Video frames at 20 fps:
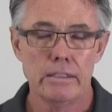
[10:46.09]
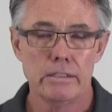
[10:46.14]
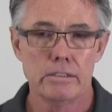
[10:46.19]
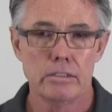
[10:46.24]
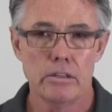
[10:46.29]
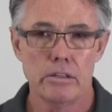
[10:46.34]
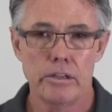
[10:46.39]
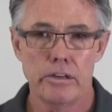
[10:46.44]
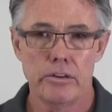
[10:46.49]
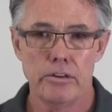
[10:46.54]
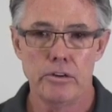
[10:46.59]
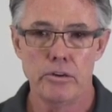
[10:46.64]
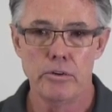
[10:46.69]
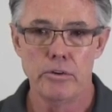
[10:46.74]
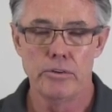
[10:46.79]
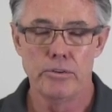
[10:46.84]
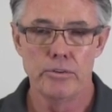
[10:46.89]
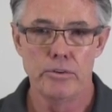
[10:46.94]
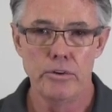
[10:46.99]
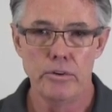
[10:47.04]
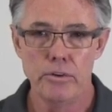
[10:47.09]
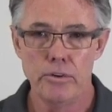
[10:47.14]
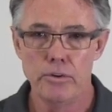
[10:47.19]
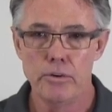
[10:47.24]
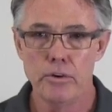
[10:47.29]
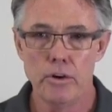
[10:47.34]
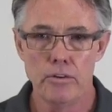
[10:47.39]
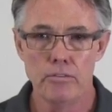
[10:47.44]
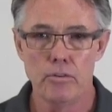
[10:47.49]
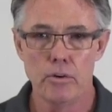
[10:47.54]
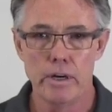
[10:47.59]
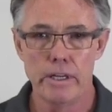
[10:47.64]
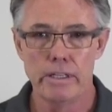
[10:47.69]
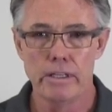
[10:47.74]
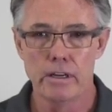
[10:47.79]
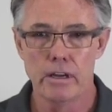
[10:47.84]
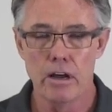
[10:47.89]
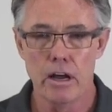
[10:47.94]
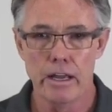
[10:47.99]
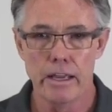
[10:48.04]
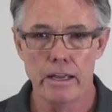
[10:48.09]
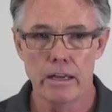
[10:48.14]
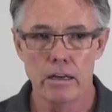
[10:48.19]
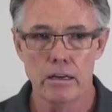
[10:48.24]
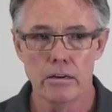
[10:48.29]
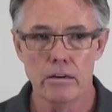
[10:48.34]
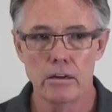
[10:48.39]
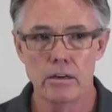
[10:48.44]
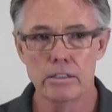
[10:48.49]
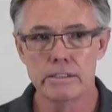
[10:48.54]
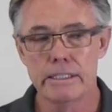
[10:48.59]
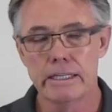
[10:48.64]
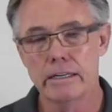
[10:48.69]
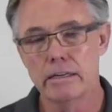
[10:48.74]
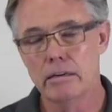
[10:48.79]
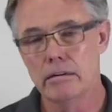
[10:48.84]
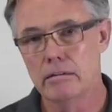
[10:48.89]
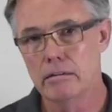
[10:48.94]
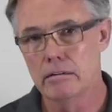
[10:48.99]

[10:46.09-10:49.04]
so that you avoid the cocking and closing.